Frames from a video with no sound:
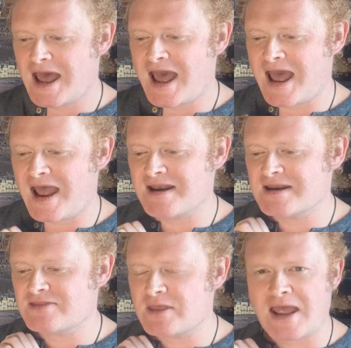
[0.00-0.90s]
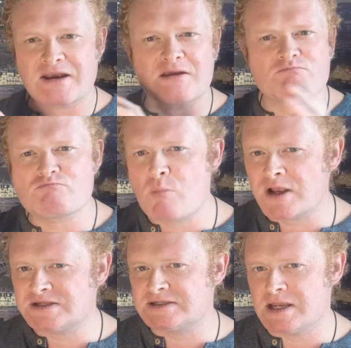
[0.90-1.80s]
And that
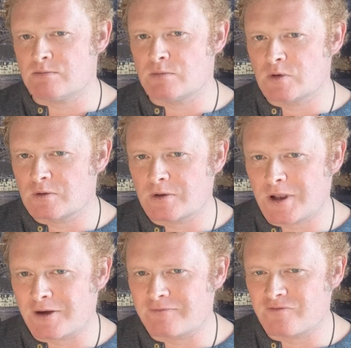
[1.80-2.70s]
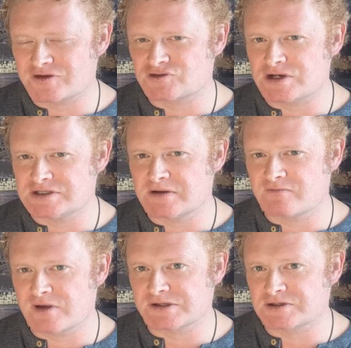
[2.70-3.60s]
might seem kind of frustrating at
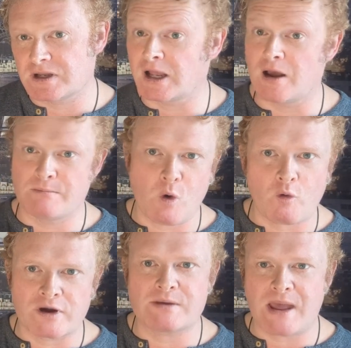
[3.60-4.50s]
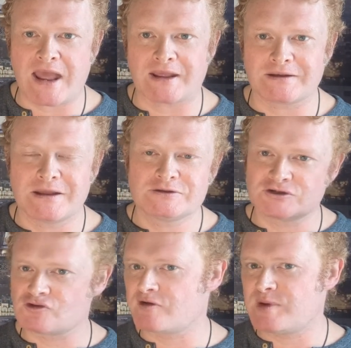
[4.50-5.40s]
first. You're like, I'm already paying to
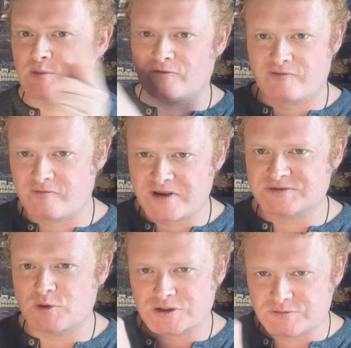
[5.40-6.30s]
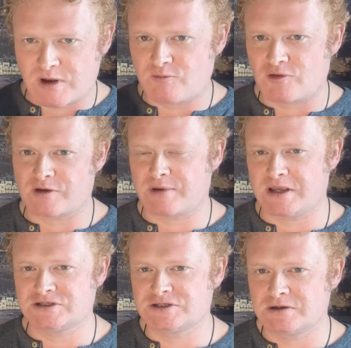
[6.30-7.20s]
drive people from Facebook to my product
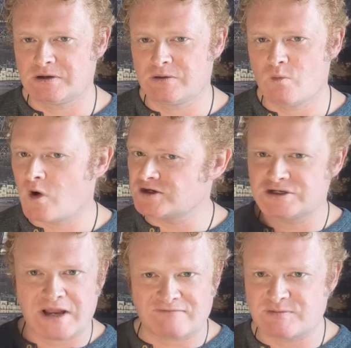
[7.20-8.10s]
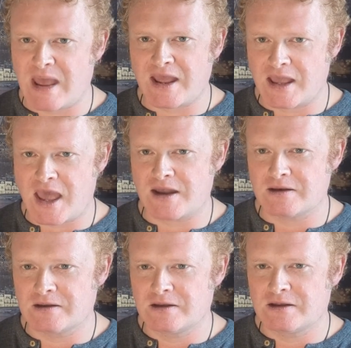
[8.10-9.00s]
page. Why should I have to pay again
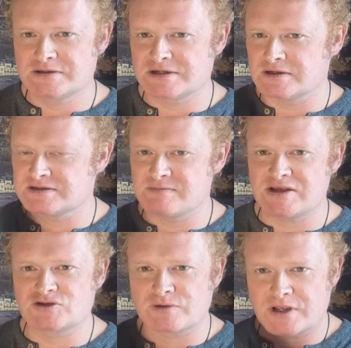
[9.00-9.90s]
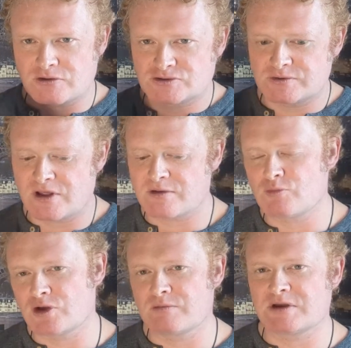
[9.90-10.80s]
to make sure they go to another
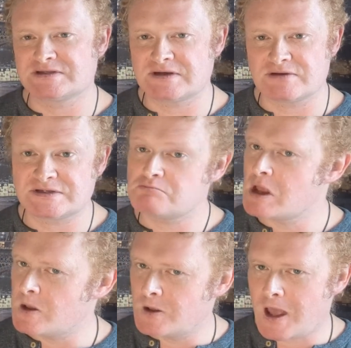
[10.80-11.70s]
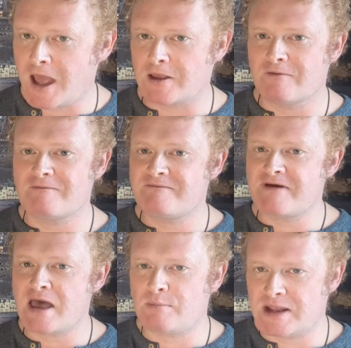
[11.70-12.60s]
book in my series? And hey,
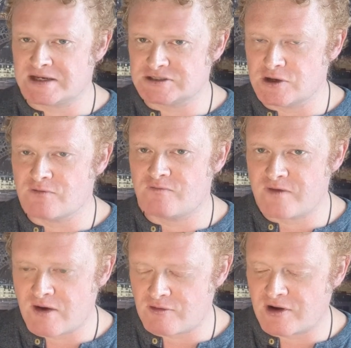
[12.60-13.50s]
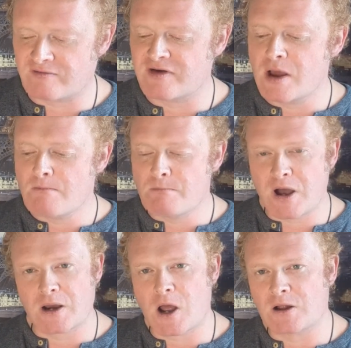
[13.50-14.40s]
fair play to you, fair enough.
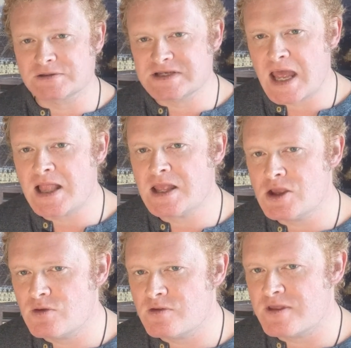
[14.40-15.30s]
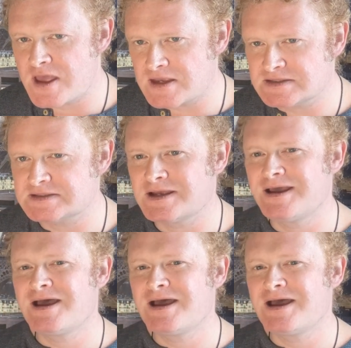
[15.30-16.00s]
But I'll tell you this.